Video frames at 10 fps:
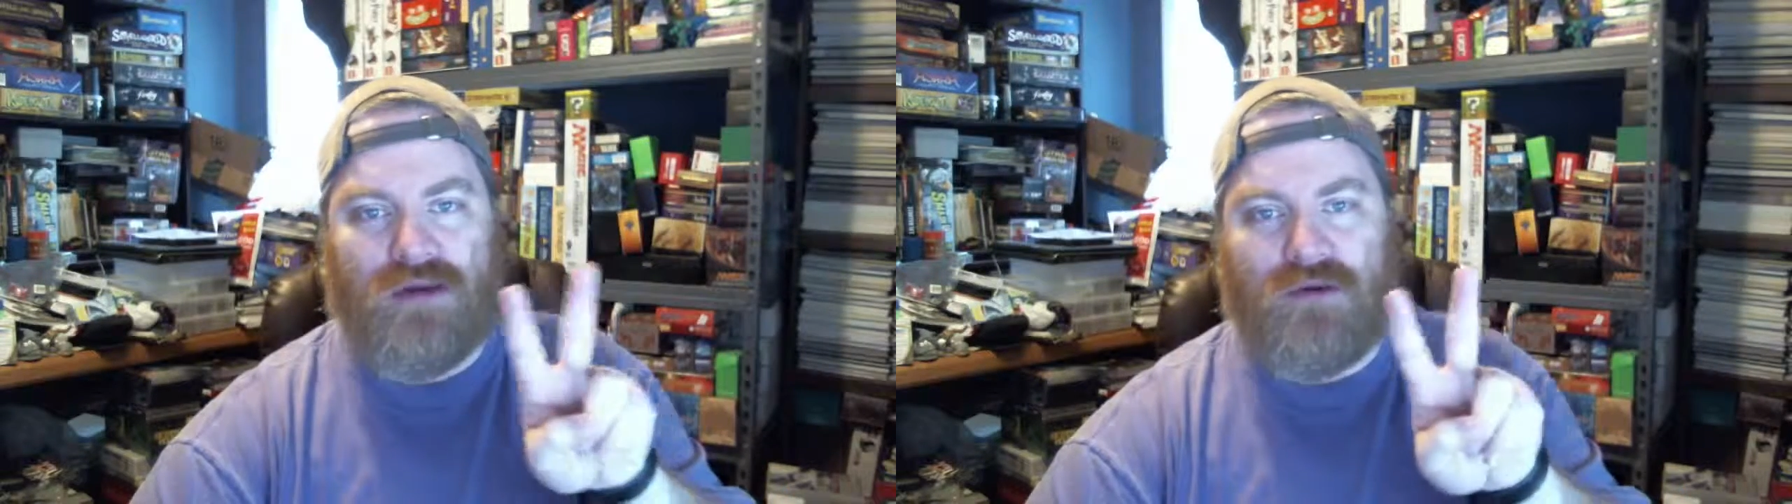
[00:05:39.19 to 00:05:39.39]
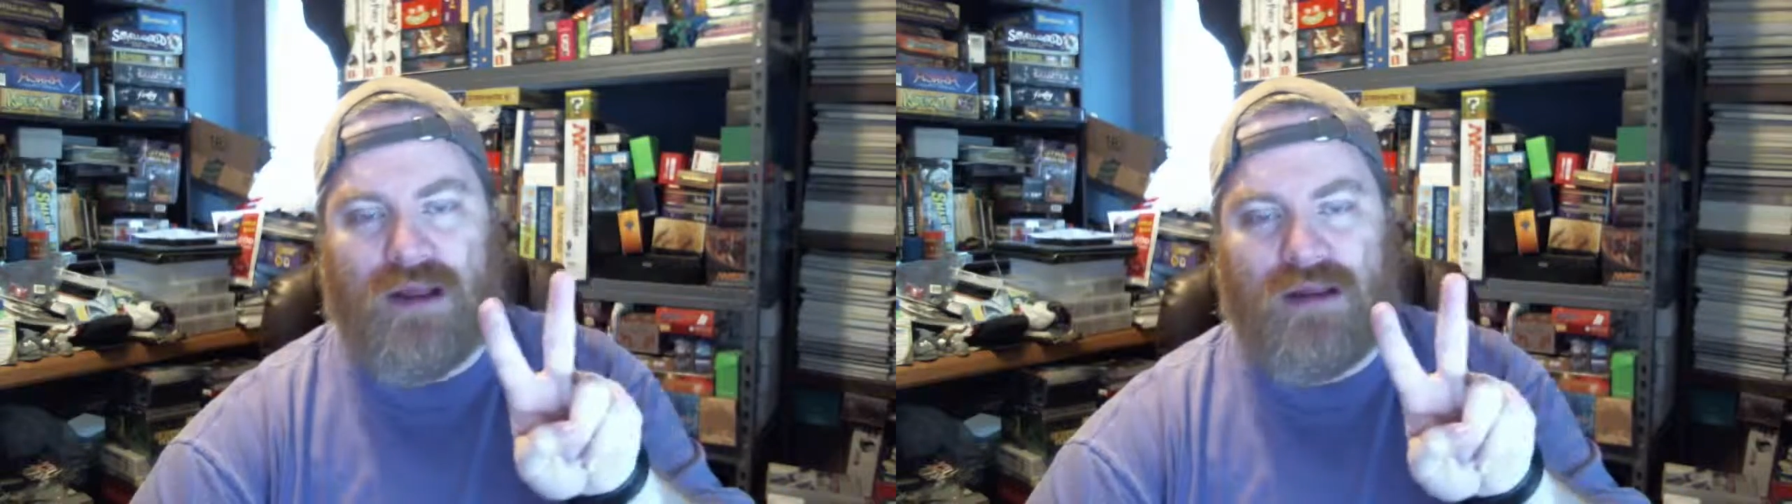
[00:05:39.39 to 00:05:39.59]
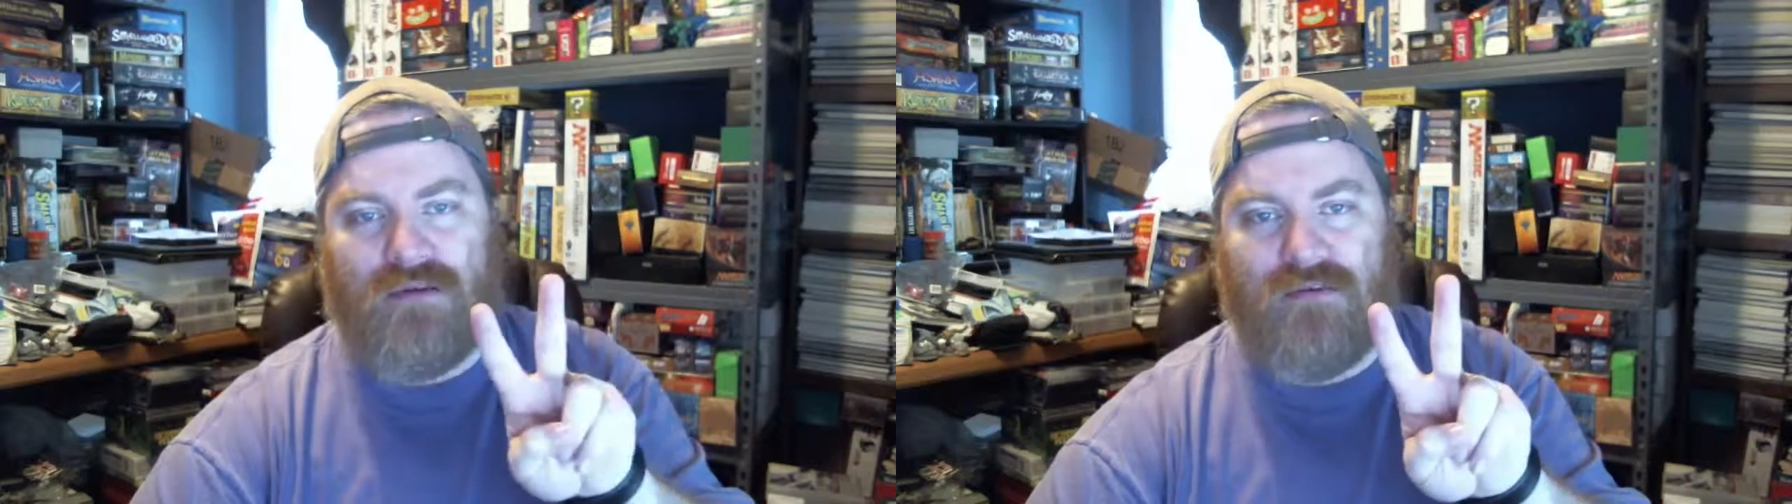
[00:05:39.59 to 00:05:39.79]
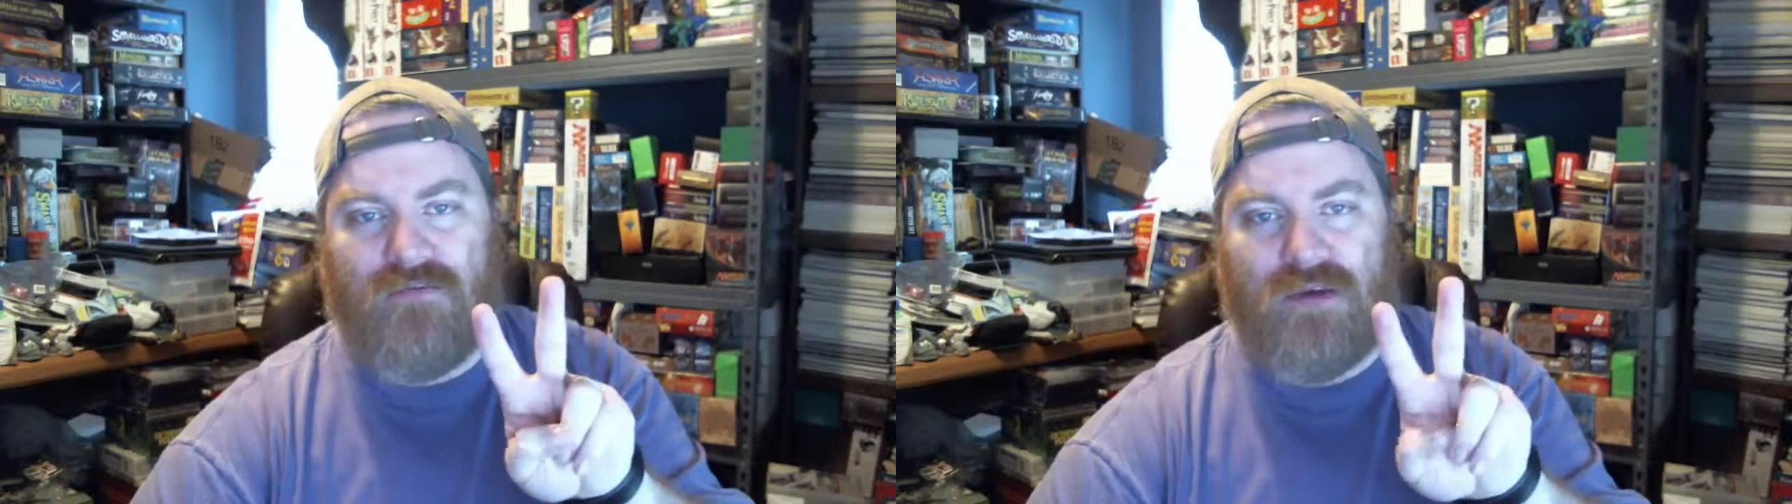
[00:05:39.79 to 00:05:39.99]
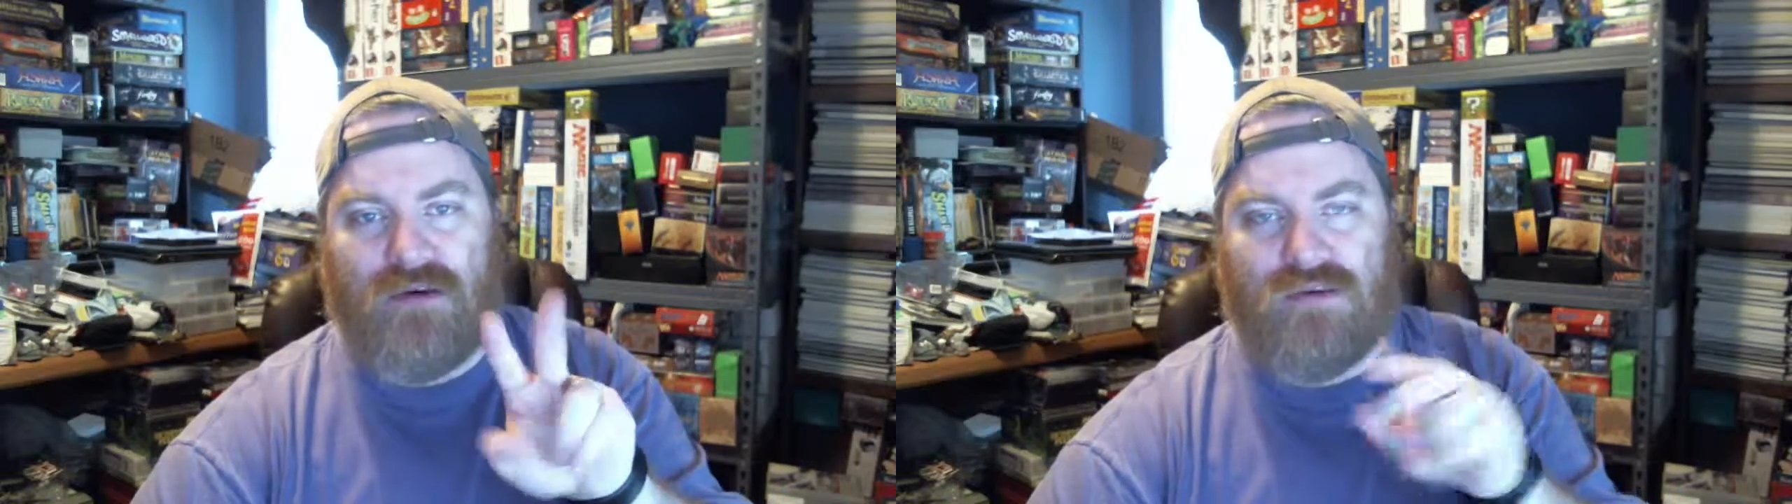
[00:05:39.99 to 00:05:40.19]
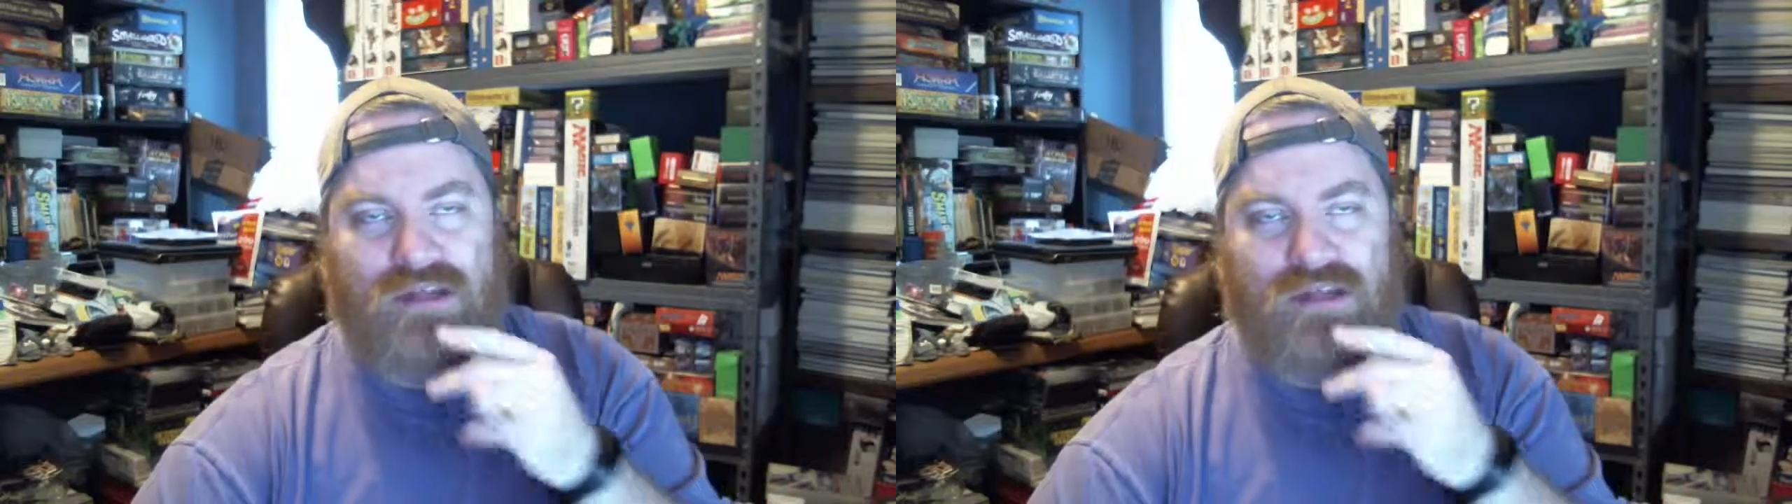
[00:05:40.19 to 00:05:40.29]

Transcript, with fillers: interactive figures.